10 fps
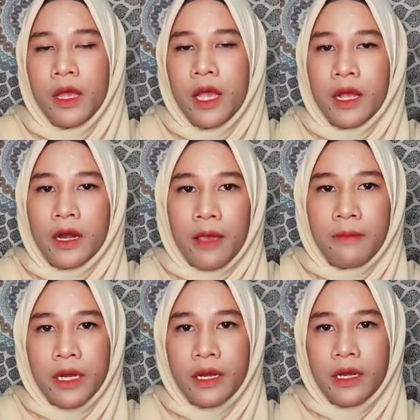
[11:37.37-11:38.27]

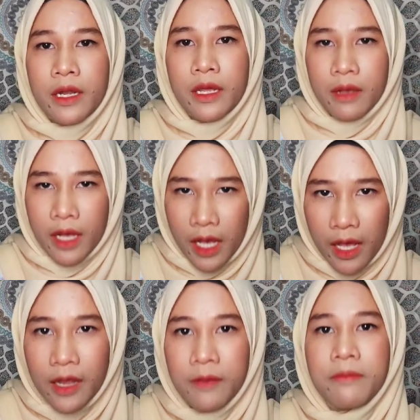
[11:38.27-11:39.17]

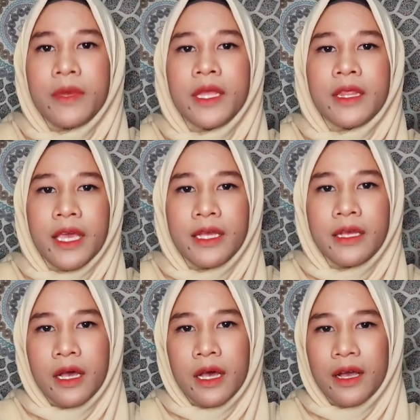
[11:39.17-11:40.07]
crime
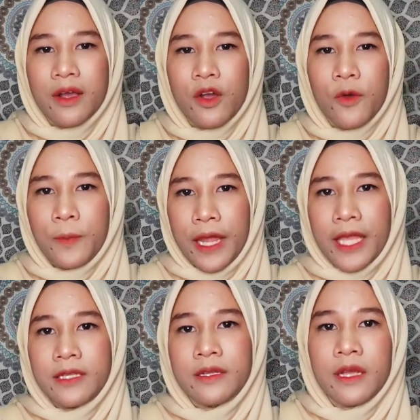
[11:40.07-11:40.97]
meeting
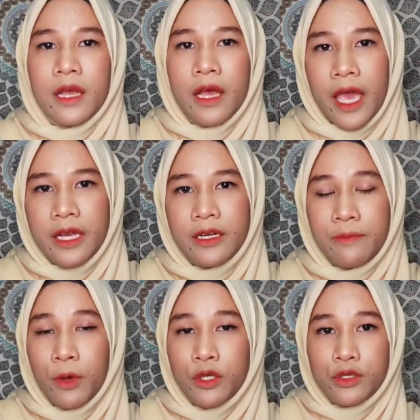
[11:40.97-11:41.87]
complaint and
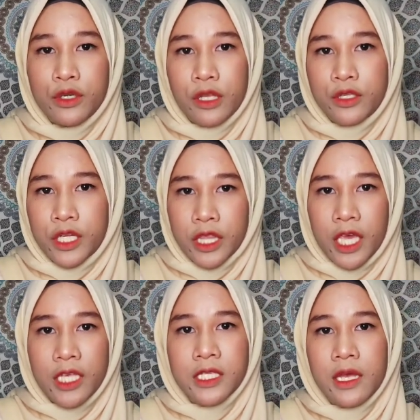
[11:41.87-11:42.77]
report to the
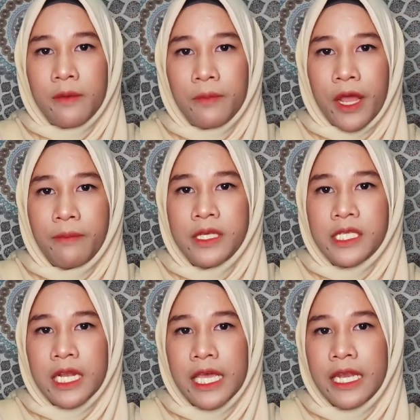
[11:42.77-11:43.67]
authorities.
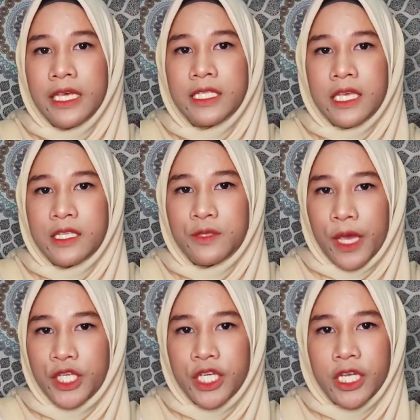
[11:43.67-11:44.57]
Premise cleaners
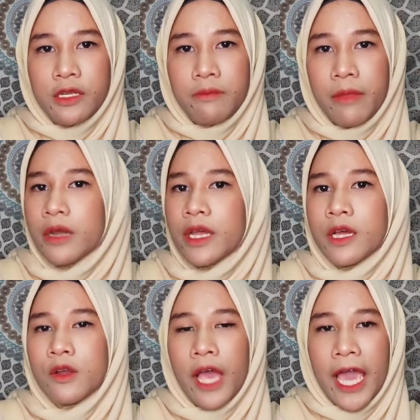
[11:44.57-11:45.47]
inspection. Make
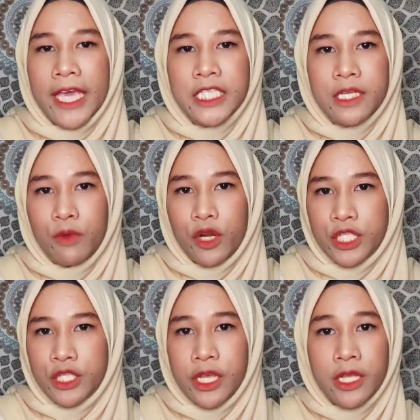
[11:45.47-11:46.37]
regular hygiene
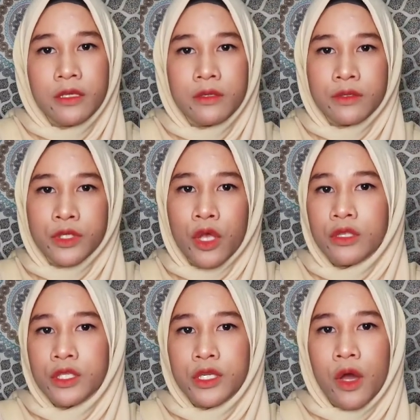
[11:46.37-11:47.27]
monitoring.
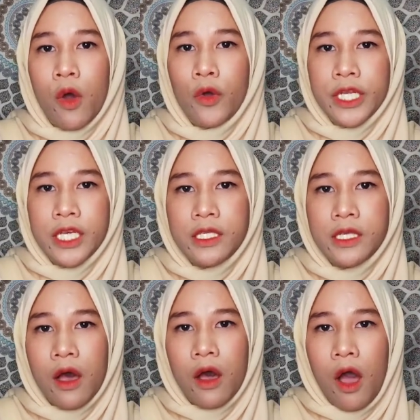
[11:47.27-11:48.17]
Talk to the owners
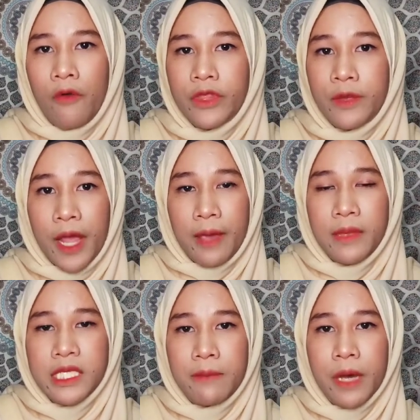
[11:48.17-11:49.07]
of the
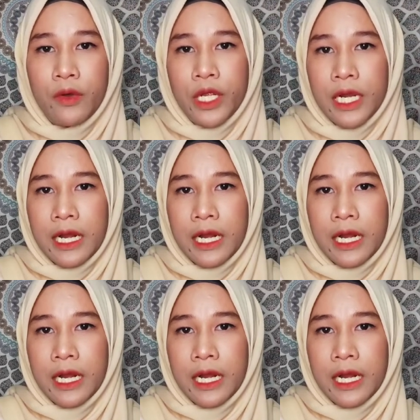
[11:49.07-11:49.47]
premise about the